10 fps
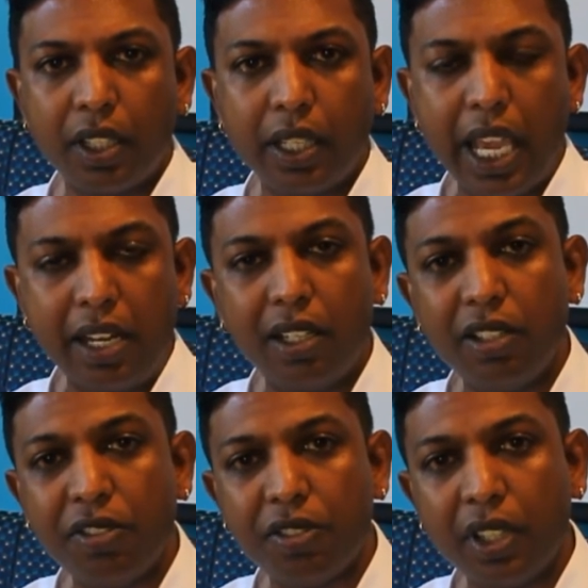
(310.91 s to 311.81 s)

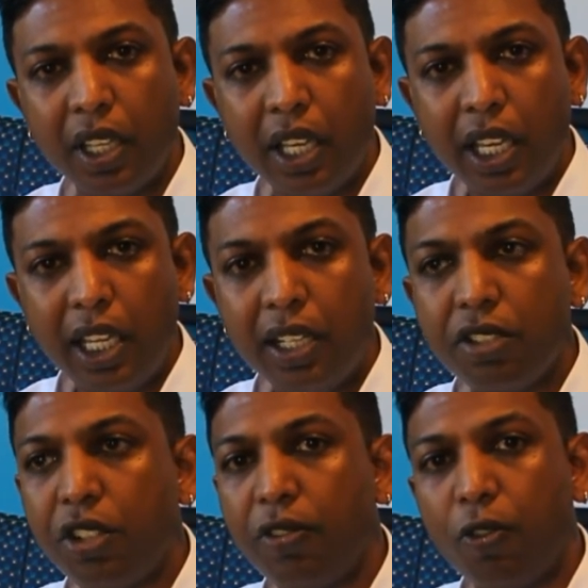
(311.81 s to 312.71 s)
analysts.
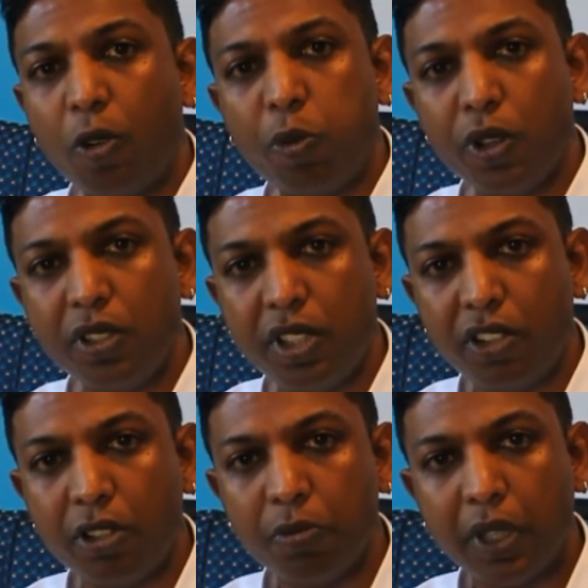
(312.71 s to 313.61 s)
Industry
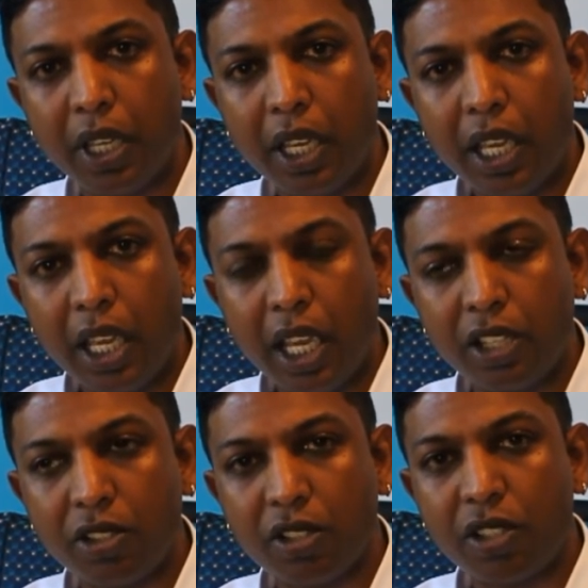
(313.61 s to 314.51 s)
4.0
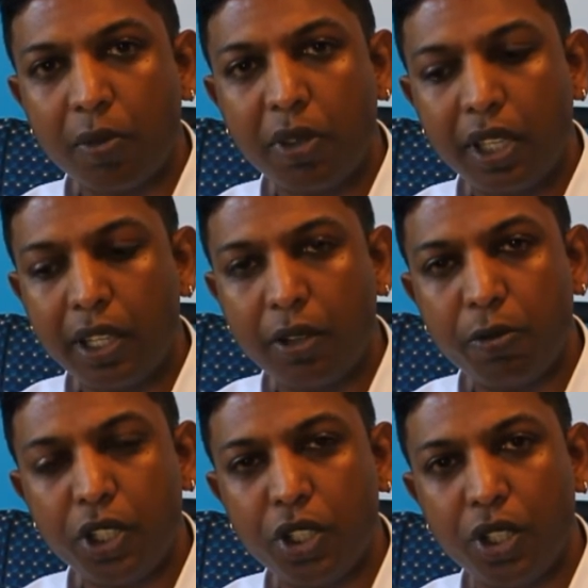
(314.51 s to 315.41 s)
is not something that
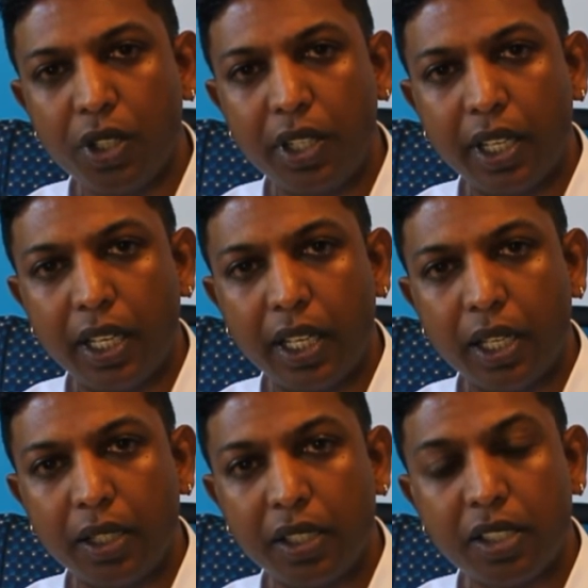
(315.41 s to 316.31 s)
we should
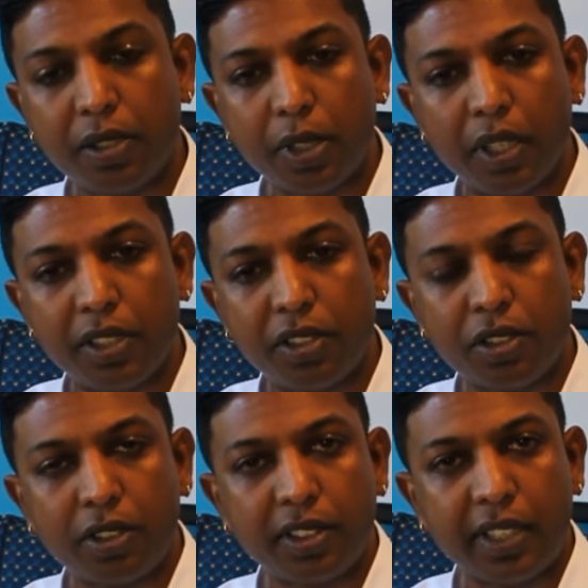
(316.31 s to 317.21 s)

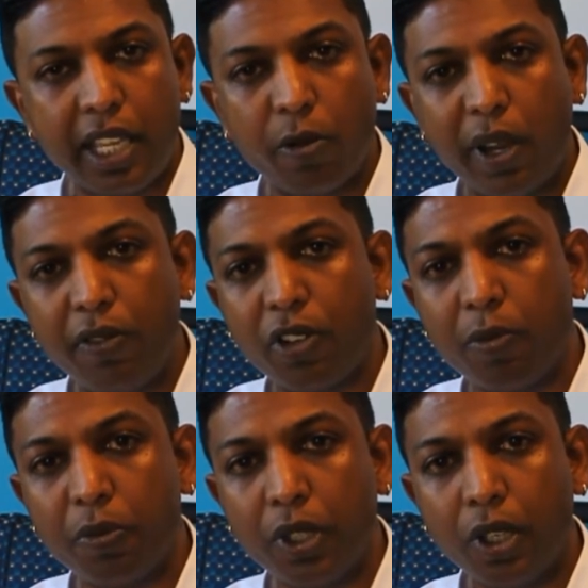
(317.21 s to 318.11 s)
stay away
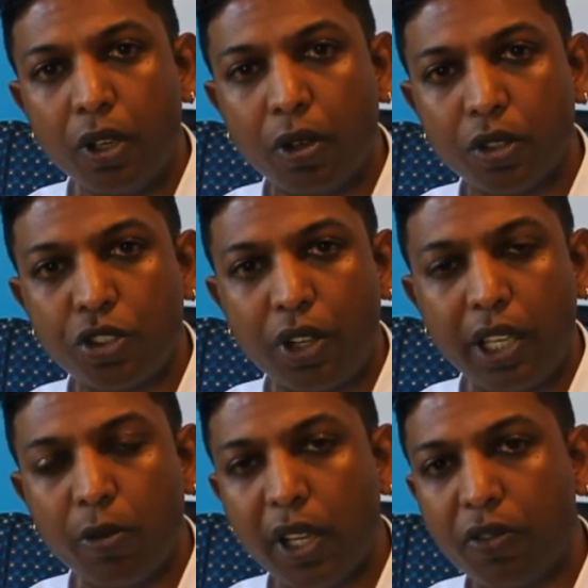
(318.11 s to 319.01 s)
from or stray
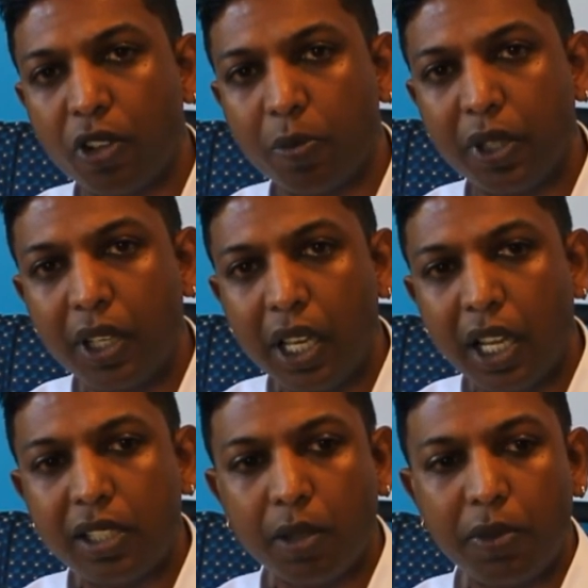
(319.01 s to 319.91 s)
away from.
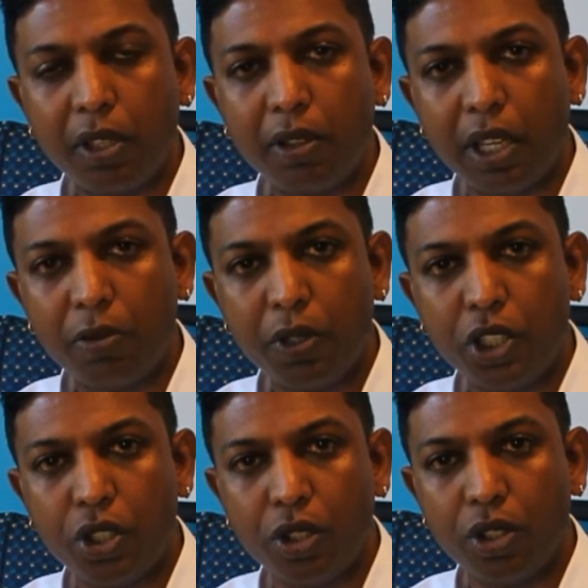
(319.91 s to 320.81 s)
It's something that we
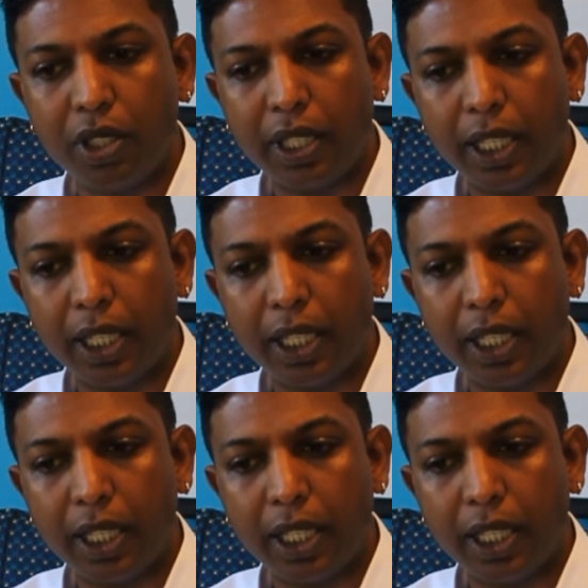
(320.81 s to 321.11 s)
should